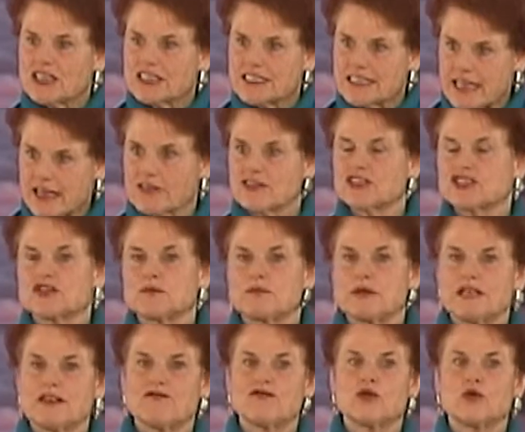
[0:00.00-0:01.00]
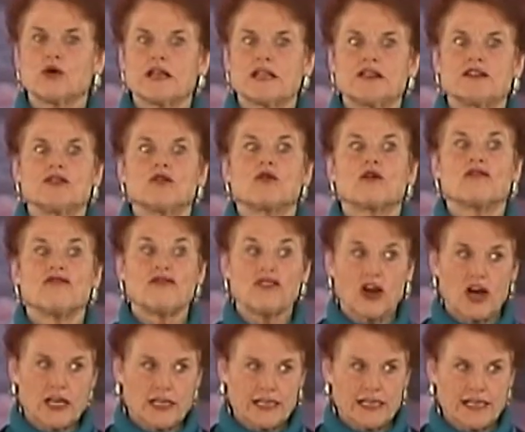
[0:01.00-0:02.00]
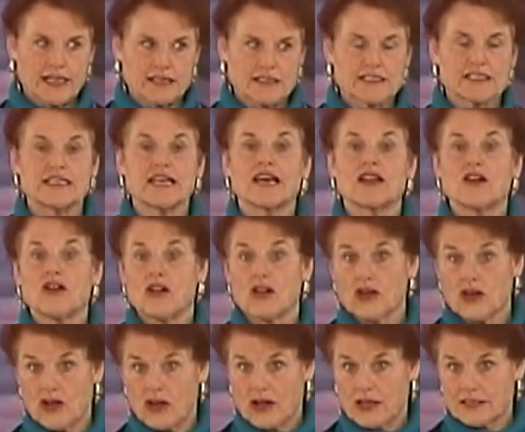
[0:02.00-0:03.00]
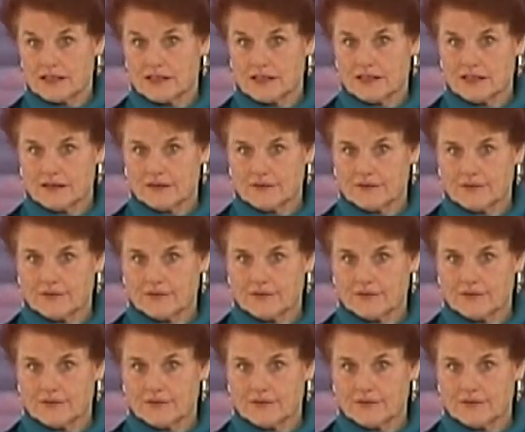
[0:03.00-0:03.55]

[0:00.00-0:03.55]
death should be avoided or fought against at all costs.